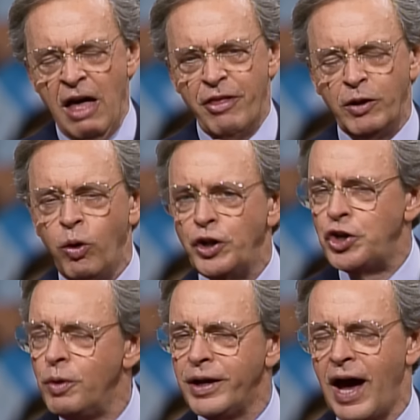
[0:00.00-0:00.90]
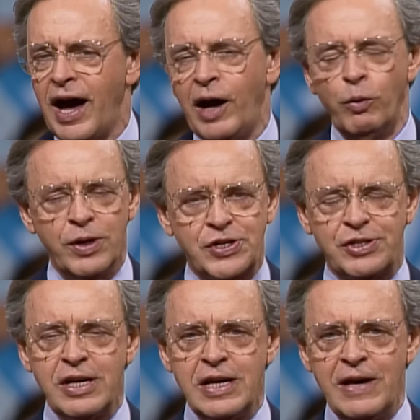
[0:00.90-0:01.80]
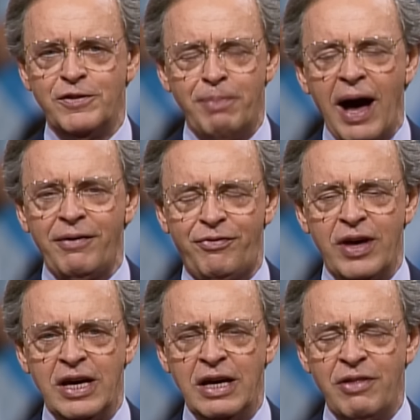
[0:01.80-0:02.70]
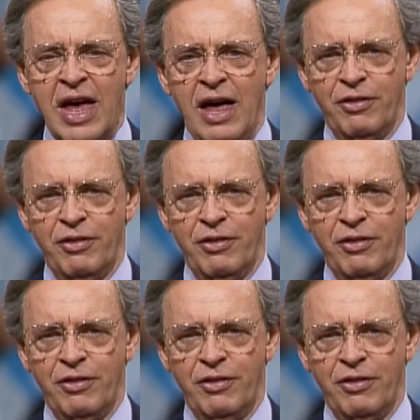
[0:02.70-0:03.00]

that when you and I received by faith